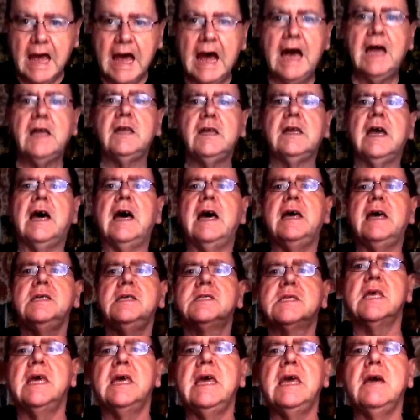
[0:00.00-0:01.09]
Hi
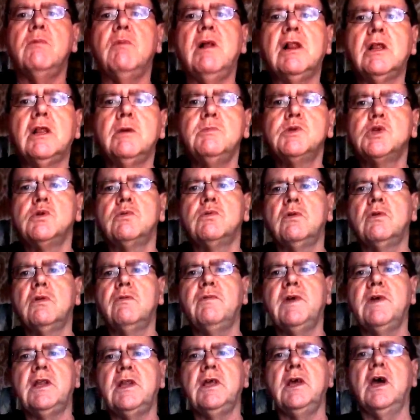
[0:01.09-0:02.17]
guys, welcome to another
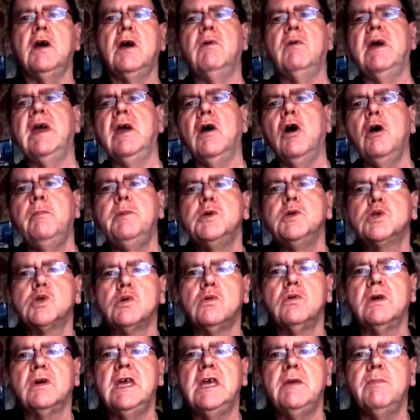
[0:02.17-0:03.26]
video. I hope
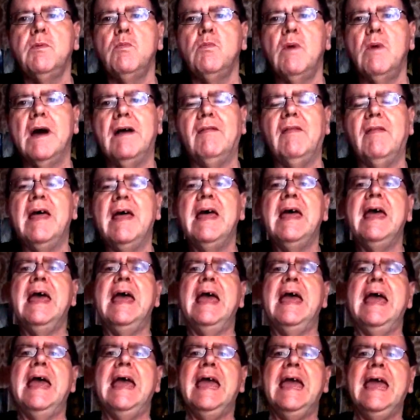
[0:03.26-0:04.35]
you're all keeping well.
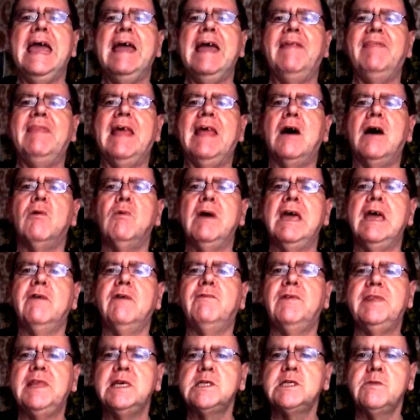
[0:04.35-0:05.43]
Now,
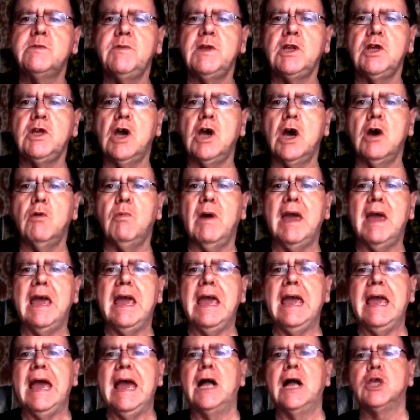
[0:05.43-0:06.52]
for this video,
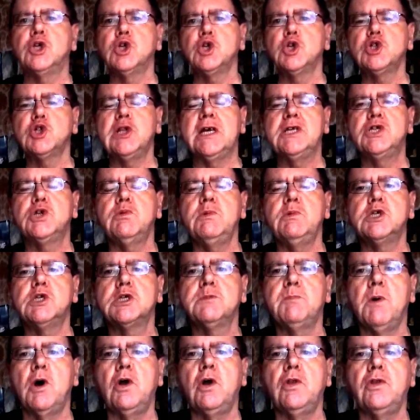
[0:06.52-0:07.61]
I'd just like to
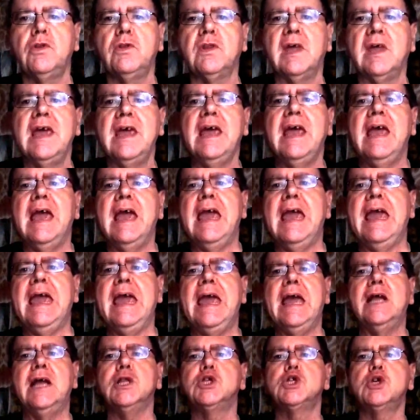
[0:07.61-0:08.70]
respond
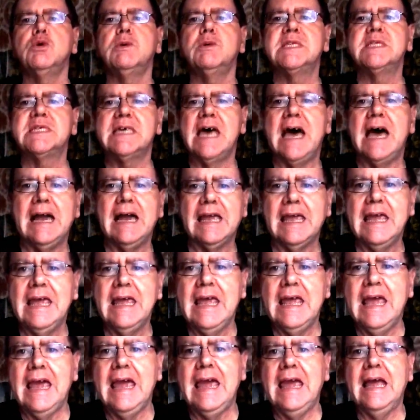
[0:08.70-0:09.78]
to a tag
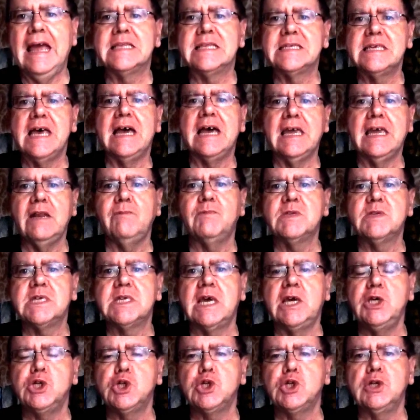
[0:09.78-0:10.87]

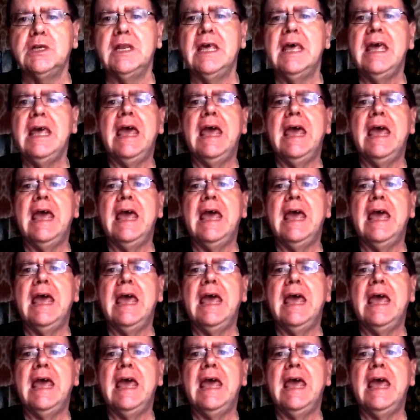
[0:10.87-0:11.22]
invitation.